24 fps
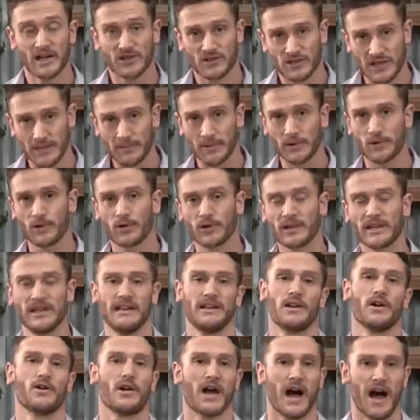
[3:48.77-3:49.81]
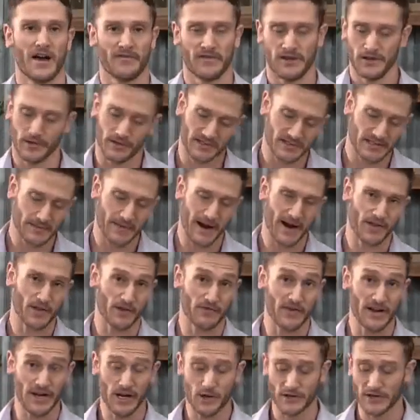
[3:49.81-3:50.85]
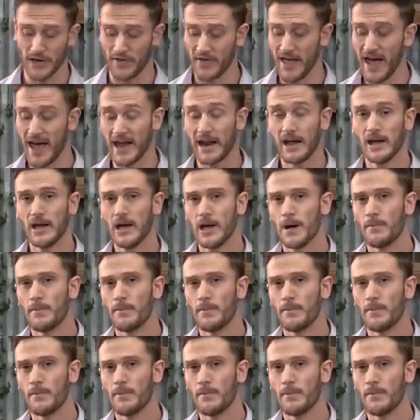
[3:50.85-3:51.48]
Typical keto coffee. You can see my other videos on that.